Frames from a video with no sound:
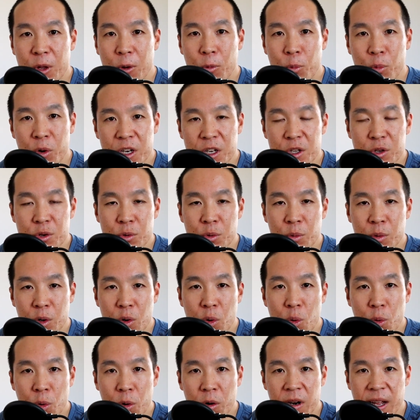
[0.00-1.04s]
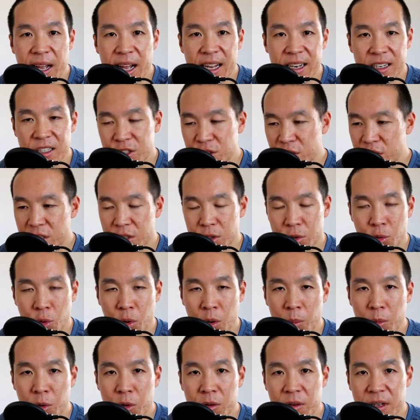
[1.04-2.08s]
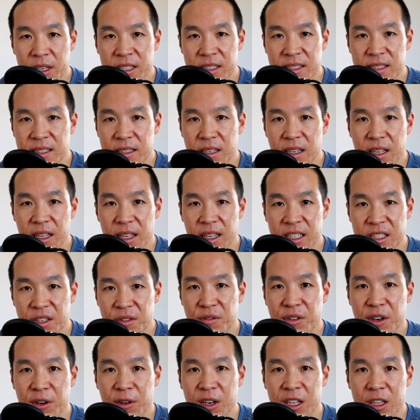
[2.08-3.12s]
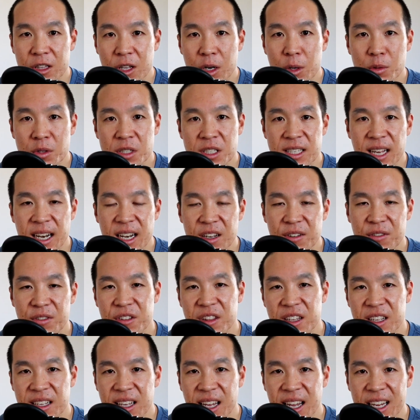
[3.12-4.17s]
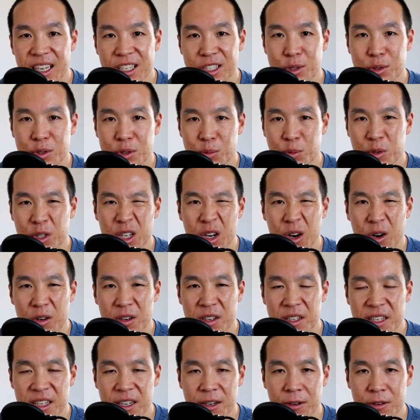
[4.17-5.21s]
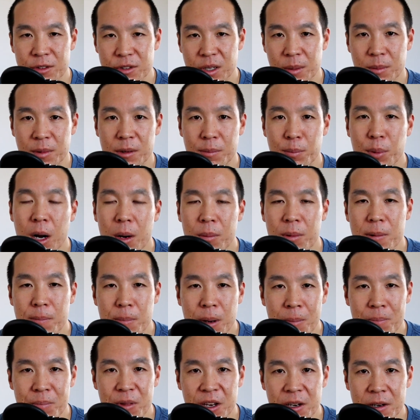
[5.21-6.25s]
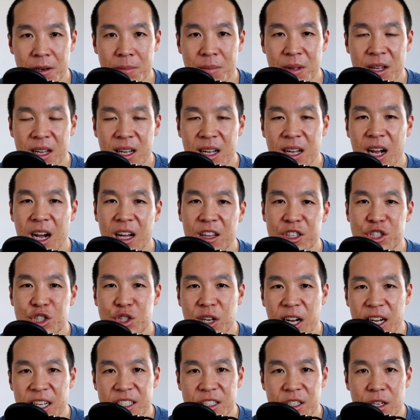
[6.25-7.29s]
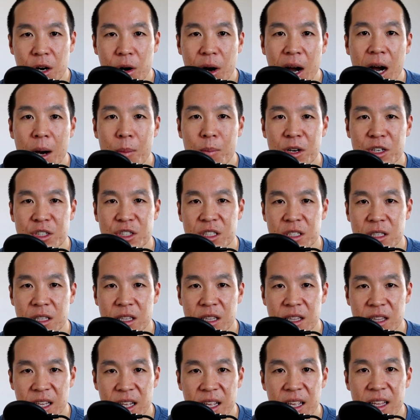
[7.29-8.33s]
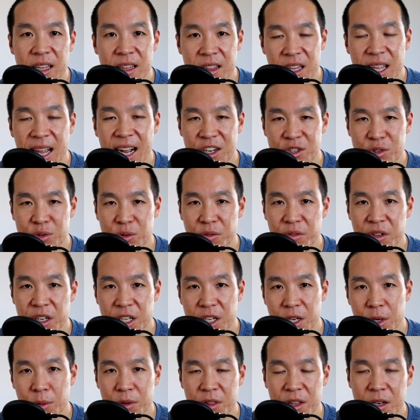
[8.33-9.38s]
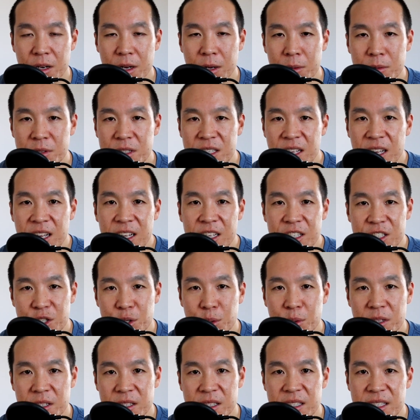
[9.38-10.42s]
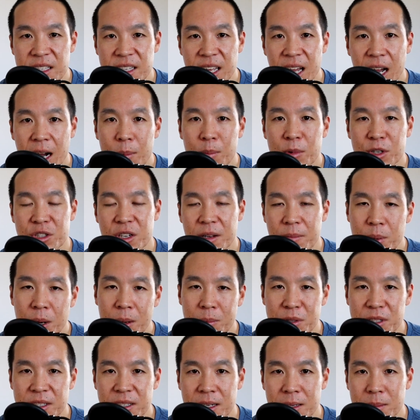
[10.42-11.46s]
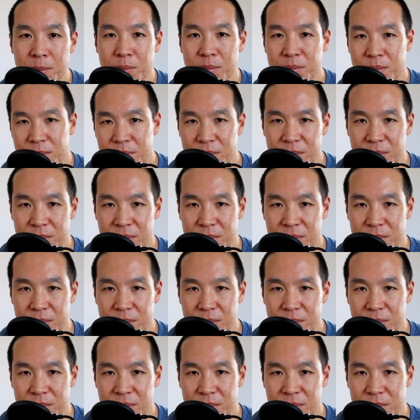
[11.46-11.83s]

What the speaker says: when you record at just normal, it's a very low setting for the gain, so it's really hard to hear. So I'm going to probably pump that up. I'll let you guys know how much in the actual video in the notes, so you can see how much I pumped it up,